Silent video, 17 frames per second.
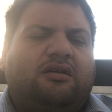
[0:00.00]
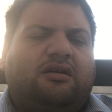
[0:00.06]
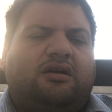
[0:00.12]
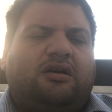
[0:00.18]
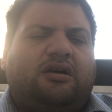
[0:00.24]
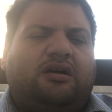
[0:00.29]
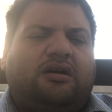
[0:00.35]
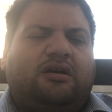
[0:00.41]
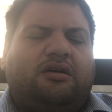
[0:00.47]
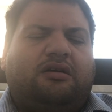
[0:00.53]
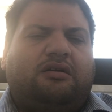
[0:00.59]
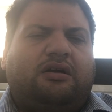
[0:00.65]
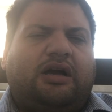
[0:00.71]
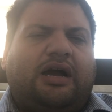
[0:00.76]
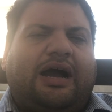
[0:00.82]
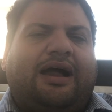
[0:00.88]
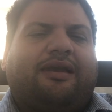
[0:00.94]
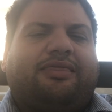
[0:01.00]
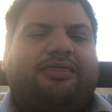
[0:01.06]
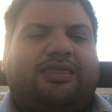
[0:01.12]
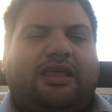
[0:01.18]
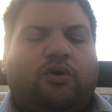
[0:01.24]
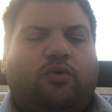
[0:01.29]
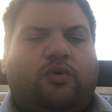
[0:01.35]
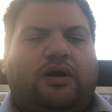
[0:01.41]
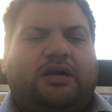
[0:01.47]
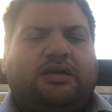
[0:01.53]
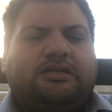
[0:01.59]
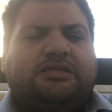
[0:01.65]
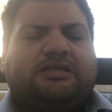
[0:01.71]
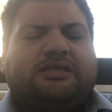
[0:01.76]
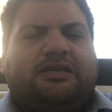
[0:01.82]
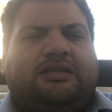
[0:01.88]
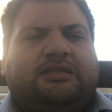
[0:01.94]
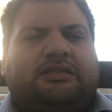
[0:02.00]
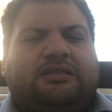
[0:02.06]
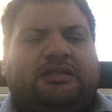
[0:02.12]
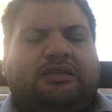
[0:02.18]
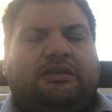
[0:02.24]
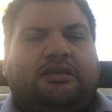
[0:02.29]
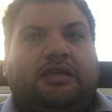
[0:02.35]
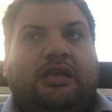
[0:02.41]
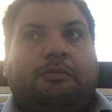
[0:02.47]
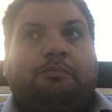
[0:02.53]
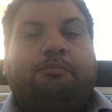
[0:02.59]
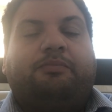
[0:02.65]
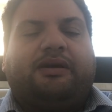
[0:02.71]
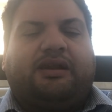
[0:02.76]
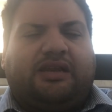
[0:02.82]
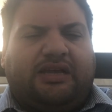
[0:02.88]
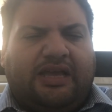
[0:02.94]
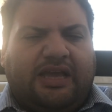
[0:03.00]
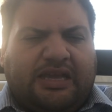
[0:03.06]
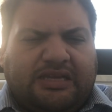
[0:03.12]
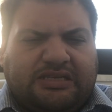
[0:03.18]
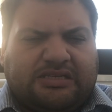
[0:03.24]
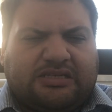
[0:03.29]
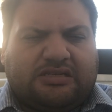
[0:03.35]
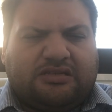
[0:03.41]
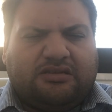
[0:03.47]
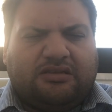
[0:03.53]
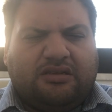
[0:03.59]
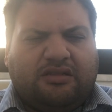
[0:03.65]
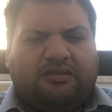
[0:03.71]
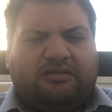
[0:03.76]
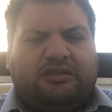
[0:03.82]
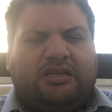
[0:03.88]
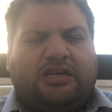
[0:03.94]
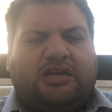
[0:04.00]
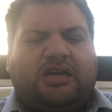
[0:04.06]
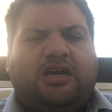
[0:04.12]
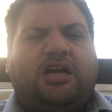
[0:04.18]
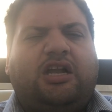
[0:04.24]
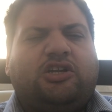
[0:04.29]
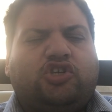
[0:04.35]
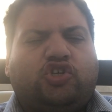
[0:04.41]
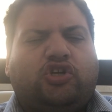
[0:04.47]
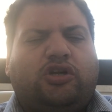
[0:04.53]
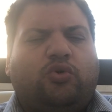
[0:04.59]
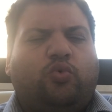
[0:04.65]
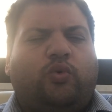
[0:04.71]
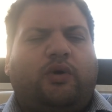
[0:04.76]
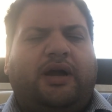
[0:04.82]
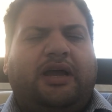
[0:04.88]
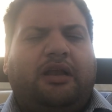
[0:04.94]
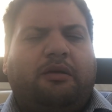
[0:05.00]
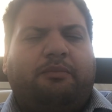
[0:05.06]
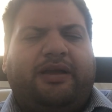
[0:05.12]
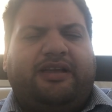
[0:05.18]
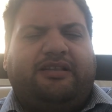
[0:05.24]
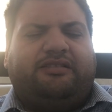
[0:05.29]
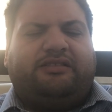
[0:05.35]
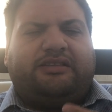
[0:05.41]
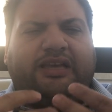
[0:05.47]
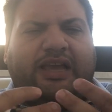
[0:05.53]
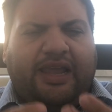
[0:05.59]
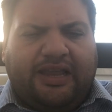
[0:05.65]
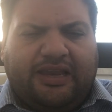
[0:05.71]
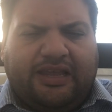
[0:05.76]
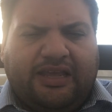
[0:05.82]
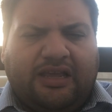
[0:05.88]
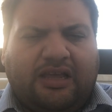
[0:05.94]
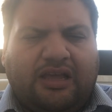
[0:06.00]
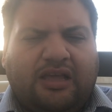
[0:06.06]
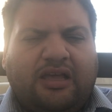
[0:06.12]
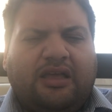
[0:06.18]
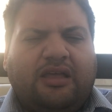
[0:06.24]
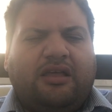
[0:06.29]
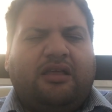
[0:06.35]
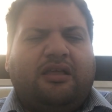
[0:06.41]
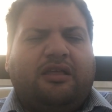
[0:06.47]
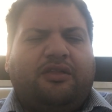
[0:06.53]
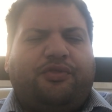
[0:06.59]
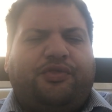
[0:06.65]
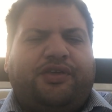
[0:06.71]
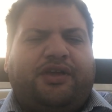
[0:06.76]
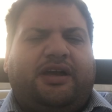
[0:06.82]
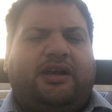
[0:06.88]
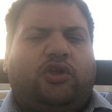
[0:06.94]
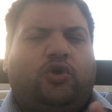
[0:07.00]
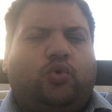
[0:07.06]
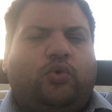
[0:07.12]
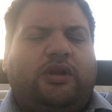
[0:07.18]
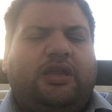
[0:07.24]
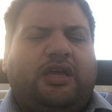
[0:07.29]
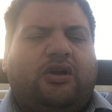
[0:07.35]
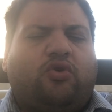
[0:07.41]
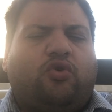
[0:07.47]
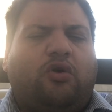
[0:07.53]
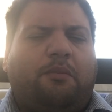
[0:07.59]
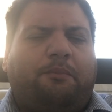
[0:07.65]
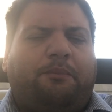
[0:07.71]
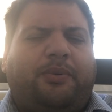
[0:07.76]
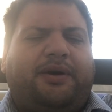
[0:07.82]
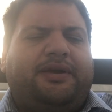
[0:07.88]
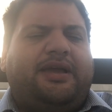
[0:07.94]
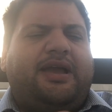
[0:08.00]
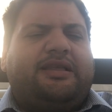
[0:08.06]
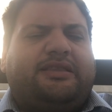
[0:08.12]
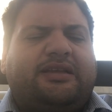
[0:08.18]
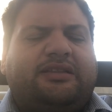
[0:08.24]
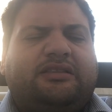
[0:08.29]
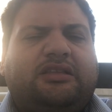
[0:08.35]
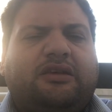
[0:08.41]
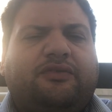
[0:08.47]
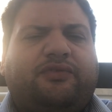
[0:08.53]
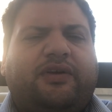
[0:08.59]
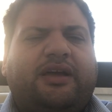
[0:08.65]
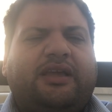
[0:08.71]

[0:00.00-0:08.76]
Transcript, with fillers: uh, are the ones that embrace the culture while maintaining their unique company identity